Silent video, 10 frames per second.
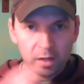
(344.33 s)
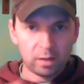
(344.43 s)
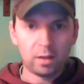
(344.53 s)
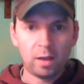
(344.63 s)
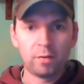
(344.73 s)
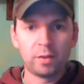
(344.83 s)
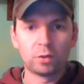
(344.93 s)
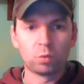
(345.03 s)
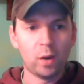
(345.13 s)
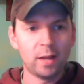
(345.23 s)

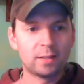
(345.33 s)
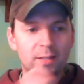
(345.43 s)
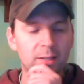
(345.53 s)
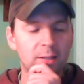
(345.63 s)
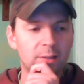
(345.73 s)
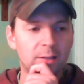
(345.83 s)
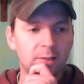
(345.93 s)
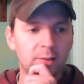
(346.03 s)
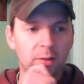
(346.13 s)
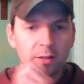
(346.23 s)
Everything's wet.
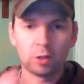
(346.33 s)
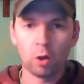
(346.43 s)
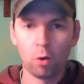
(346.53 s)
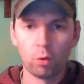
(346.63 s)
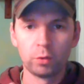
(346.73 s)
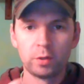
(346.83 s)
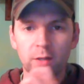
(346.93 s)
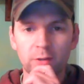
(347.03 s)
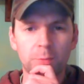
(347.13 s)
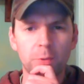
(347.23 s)
It's cold.
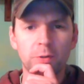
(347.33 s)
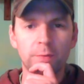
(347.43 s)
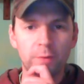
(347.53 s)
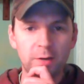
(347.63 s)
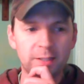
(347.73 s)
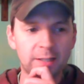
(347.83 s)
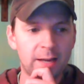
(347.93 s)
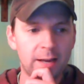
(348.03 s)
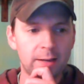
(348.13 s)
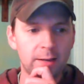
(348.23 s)
It's supposed to freeze
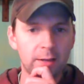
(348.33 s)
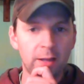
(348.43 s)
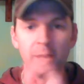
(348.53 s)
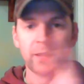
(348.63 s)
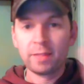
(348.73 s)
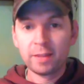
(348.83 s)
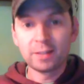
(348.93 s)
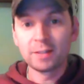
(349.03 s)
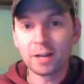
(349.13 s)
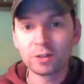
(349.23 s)
tonight. This
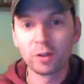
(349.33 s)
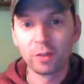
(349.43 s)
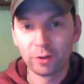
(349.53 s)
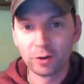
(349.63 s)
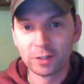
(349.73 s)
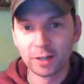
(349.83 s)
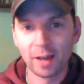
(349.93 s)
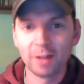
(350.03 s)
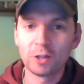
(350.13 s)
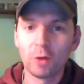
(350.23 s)
is actually Thursday
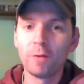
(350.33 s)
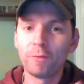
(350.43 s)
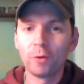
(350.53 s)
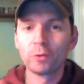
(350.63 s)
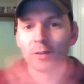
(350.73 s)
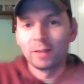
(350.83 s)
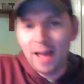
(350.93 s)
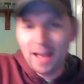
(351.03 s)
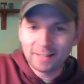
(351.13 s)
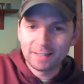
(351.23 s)
night, so it froze
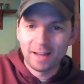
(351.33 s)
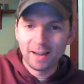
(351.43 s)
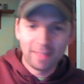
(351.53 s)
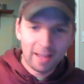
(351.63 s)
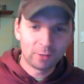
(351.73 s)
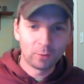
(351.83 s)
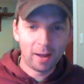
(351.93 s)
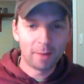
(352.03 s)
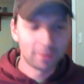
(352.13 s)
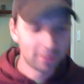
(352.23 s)
last night. That's what
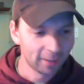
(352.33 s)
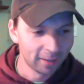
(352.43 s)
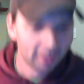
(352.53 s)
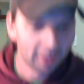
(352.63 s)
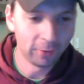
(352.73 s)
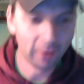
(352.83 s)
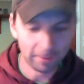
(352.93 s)
happened. Okay.